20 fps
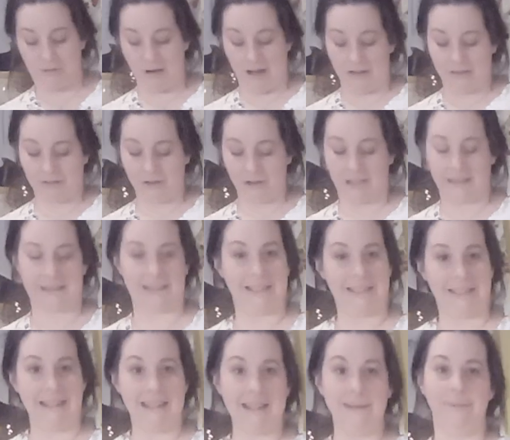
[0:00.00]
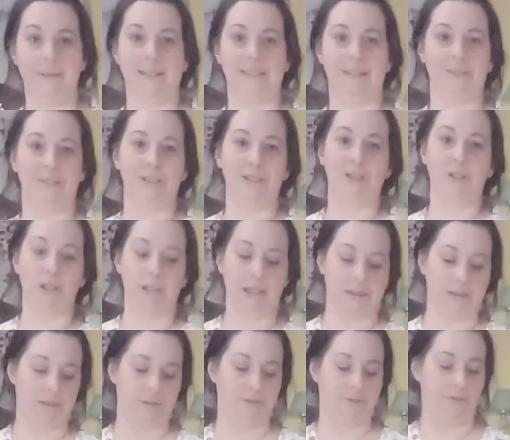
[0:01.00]
got to look at the knee, because if you look at
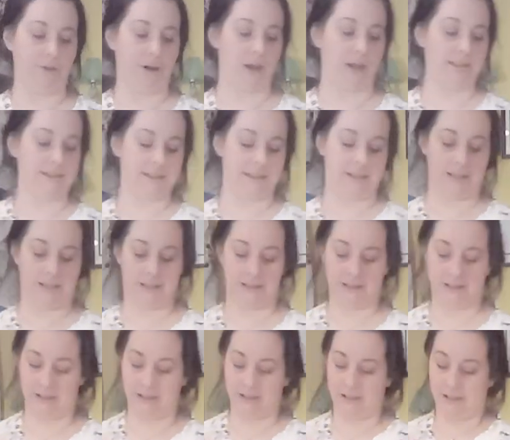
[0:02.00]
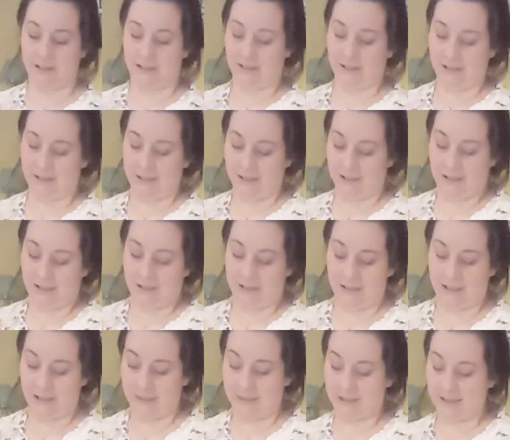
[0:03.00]
the foot,
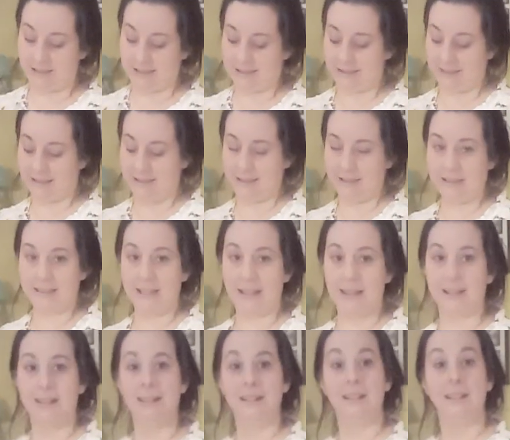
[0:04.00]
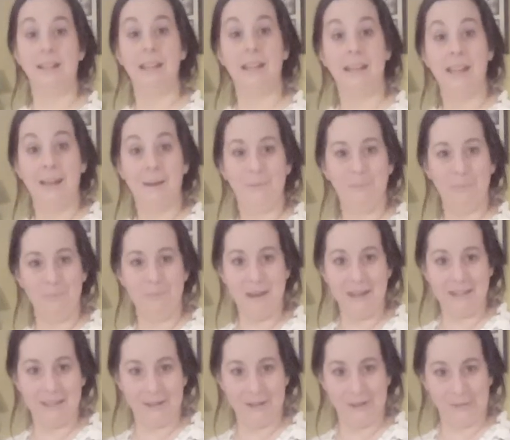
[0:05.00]
this is
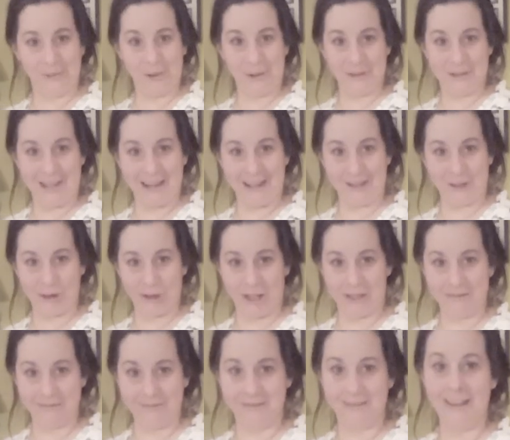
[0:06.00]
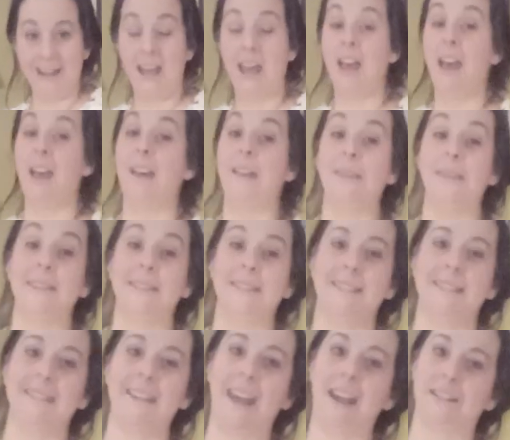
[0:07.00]
medial rotation. This
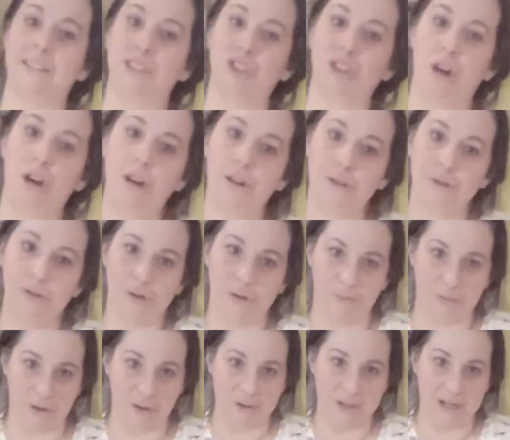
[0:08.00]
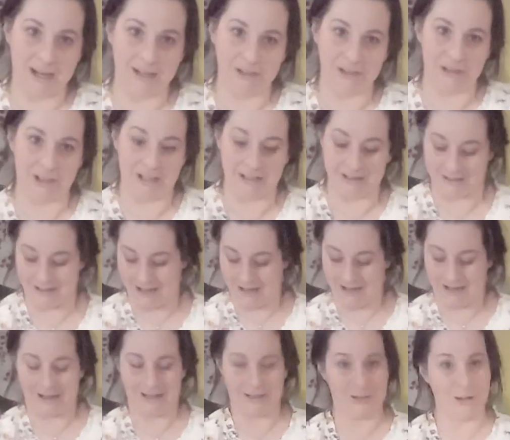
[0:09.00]
is external rotation.
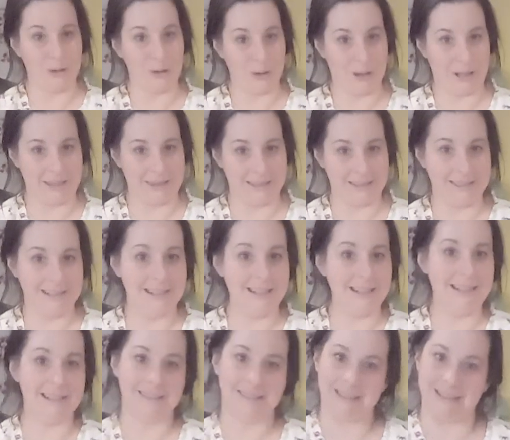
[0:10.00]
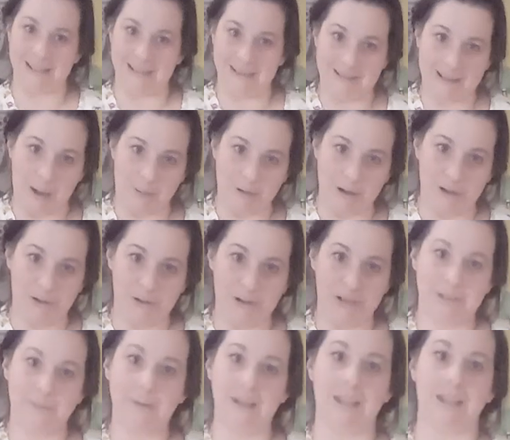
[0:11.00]
Because you look at the knee's coming
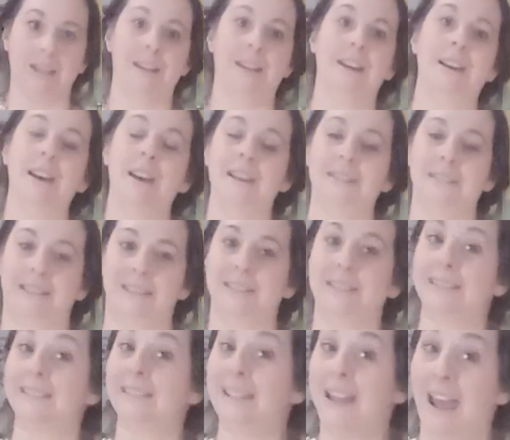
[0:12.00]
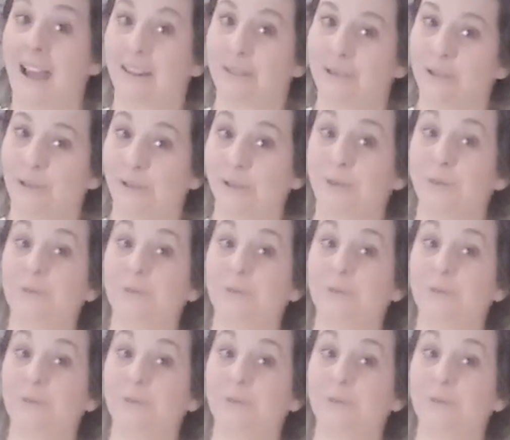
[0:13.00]
towards me. So this is an external